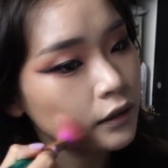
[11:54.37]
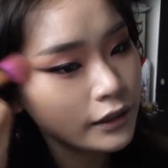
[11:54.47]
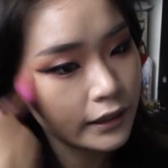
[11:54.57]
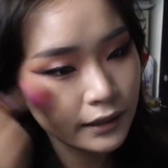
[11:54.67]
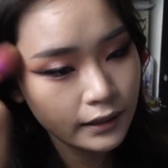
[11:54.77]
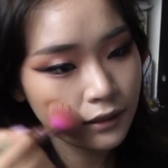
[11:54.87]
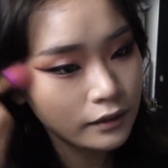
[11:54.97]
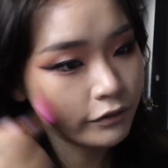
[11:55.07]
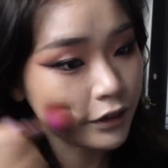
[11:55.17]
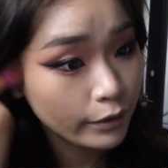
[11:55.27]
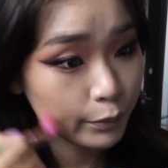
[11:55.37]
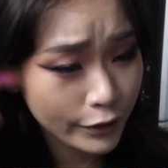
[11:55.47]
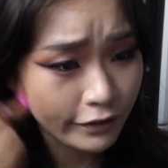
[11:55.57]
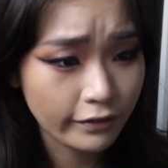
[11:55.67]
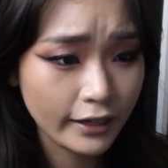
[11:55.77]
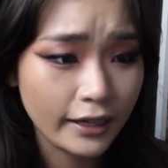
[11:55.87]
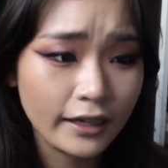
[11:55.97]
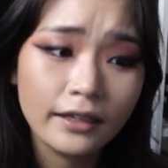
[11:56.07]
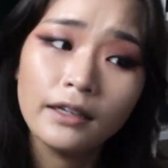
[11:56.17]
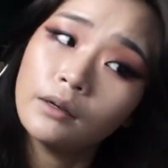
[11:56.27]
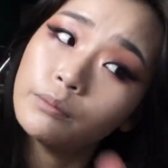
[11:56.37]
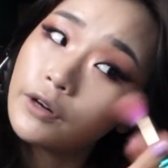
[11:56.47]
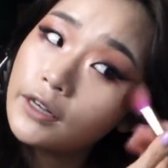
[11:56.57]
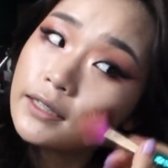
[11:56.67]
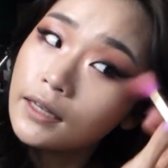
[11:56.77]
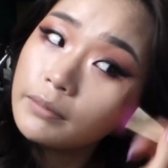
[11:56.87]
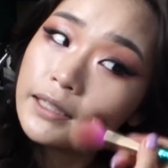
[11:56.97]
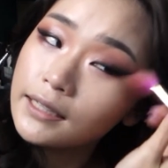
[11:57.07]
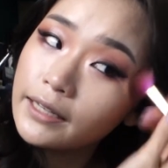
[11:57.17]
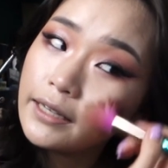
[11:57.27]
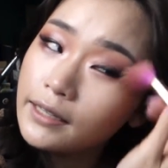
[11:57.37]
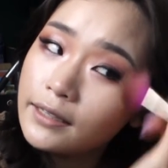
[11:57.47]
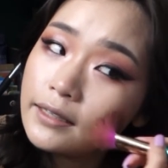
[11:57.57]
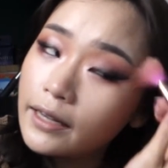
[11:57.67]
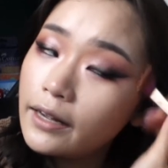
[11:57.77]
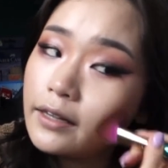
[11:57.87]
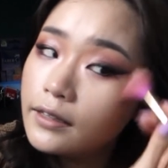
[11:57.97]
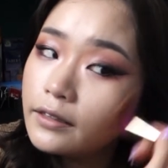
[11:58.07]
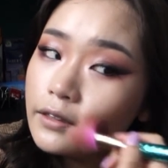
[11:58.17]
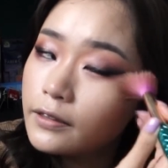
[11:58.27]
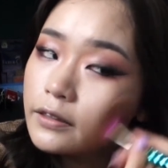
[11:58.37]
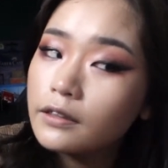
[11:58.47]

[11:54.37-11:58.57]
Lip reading: Just very briefly bronze up the skin and